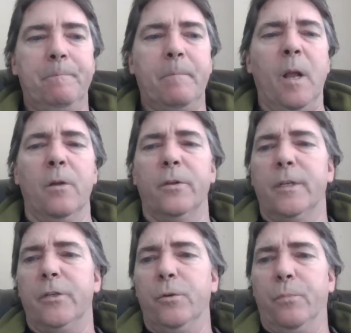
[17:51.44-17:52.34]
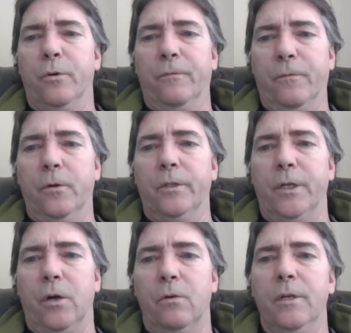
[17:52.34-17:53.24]
other than your
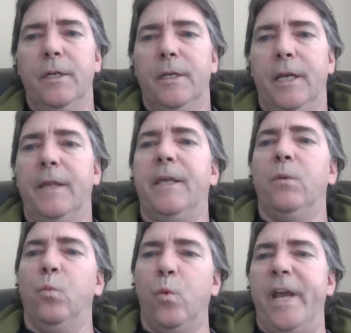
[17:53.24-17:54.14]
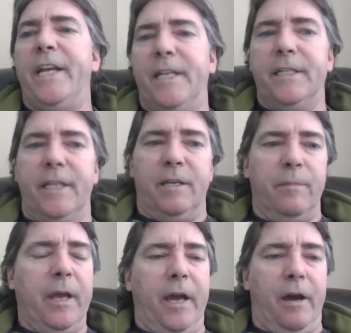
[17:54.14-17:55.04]
portfolio, and then weighting
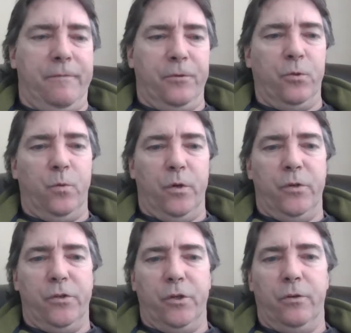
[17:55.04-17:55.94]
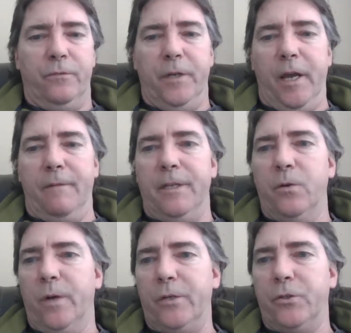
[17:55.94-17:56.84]
them afterwards. So if you have any
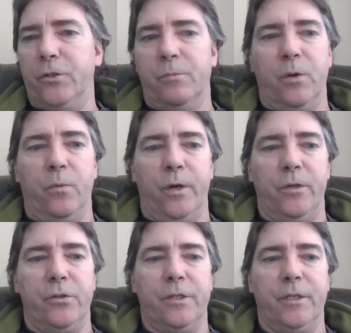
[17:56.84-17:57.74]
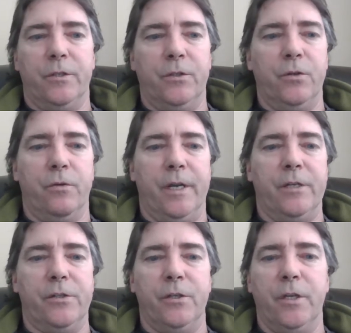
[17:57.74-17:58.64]
questions about where you stand on your
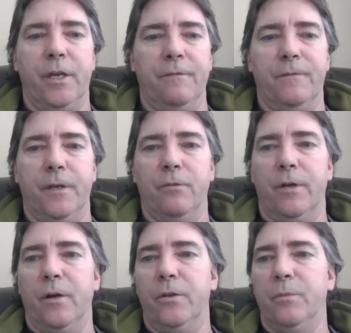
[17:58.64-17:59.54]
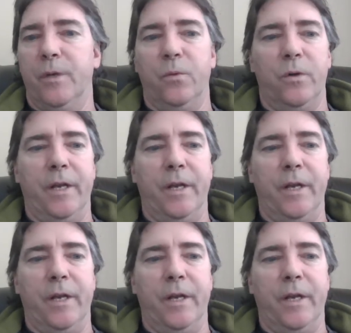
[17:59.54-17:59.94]
grades and you can't figure it out, you might want to